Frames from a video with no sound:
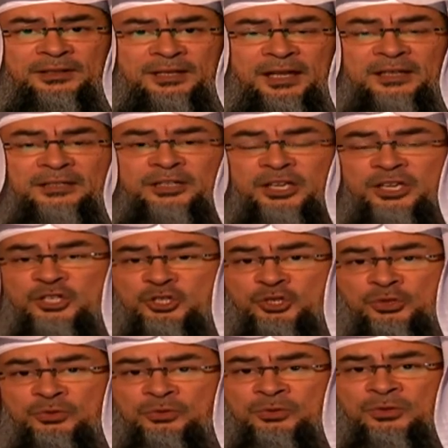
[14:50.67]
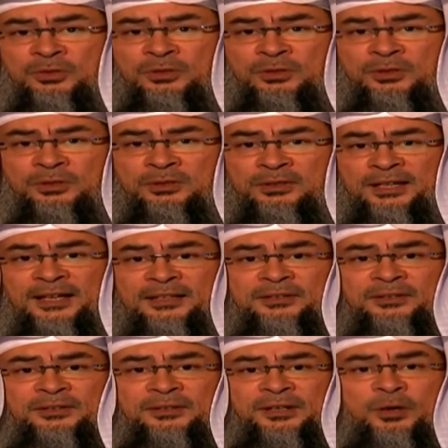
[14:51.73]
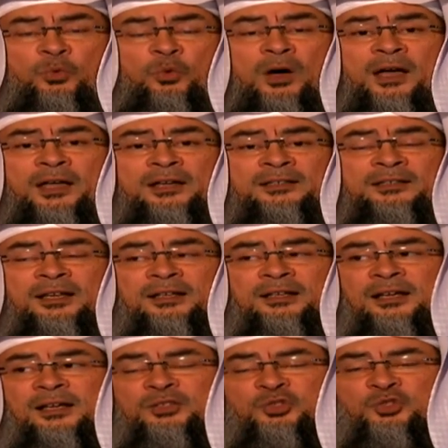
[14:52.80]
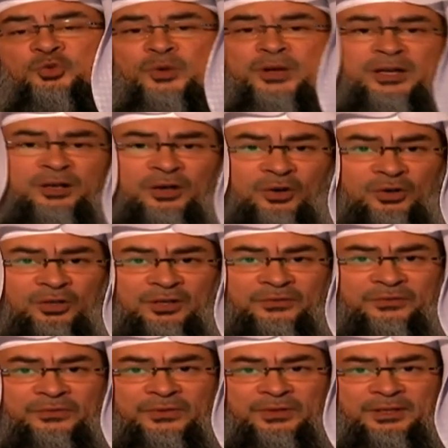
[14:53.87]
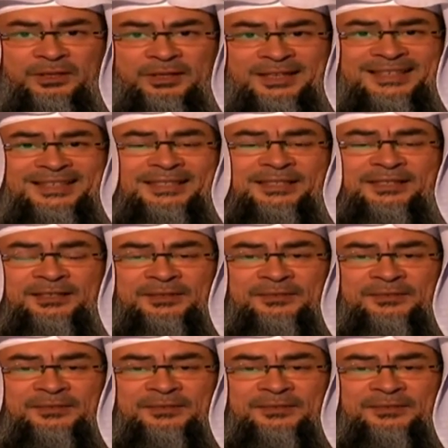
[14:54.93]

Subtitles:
and issue that required Allah to swear all of this.